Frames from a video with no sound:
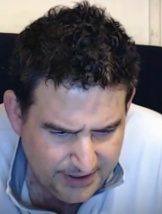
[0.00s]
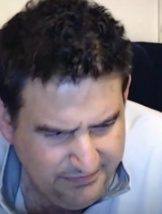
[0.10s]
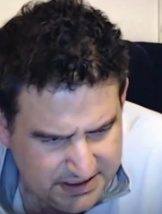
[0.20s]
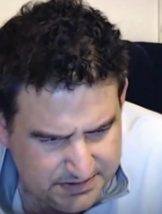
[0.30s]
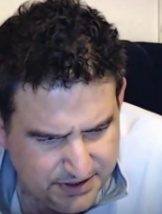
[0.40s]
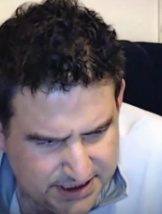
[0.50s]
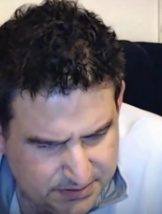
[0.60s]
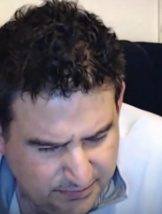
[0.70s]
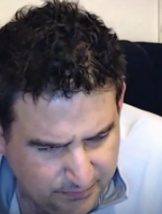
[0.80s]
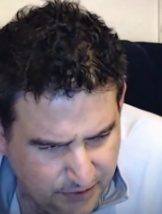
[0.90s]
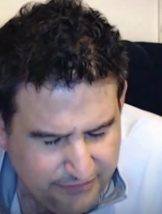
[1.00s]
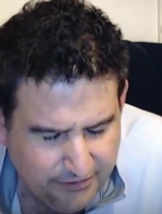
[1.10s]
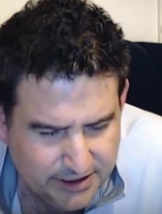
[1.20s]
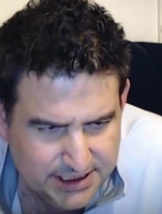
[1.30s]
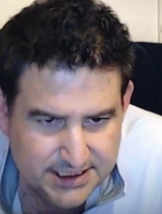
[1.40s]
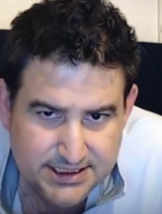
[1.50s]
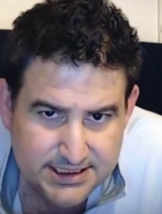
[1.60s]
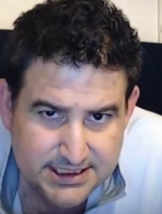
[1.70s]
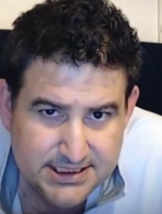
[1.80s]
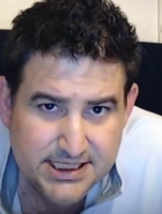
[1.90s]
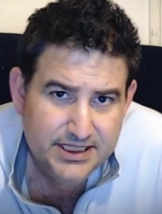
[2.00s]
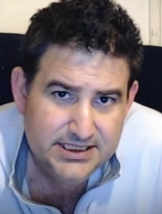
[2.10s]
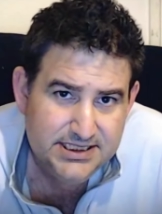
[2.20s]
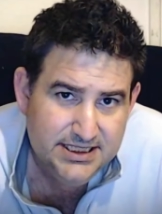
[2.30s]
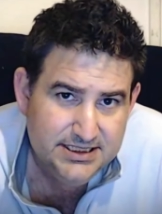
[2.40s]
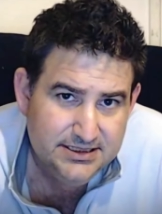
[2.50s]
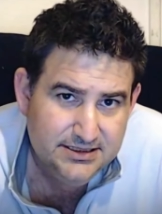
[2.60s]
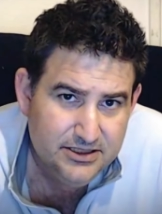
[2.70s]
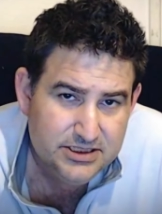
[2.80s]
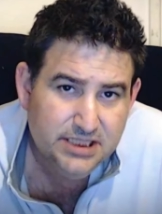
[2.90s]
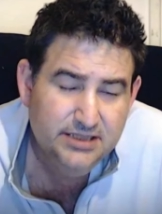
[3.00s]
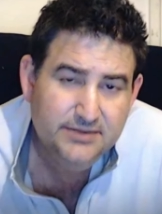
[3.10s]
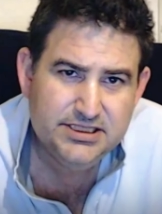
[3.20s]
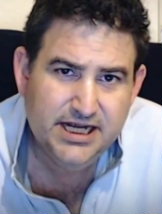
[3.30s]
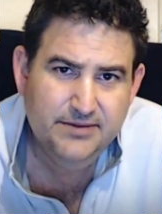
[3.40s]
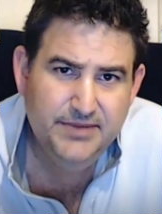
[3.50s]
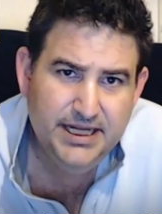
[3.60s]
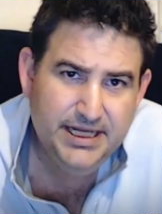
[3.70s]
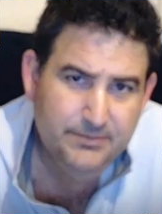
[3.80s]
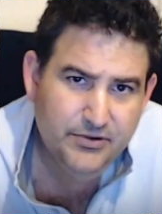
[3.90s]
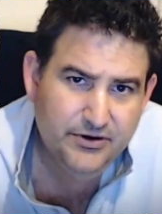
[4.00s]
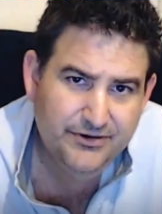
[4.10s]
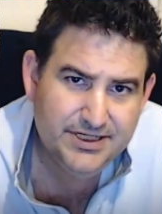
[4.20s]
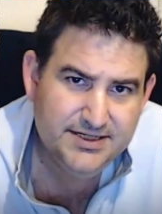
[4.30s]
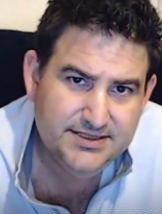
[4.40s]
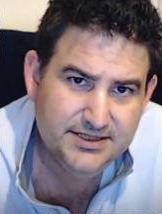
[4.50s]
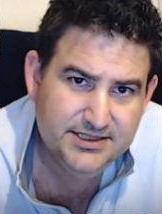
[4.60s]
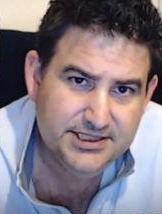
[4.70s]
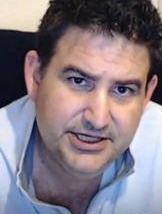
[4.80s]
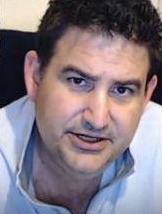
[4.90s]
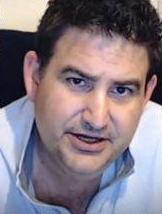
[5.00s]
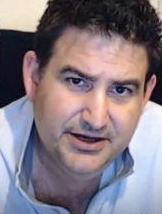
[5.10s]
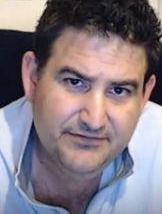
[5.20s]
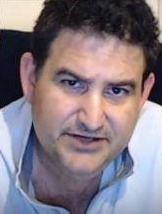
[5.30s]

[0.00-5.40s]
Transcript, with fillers: With this person with micro-identities, they said, they asked her, so how many micro-identities can you have?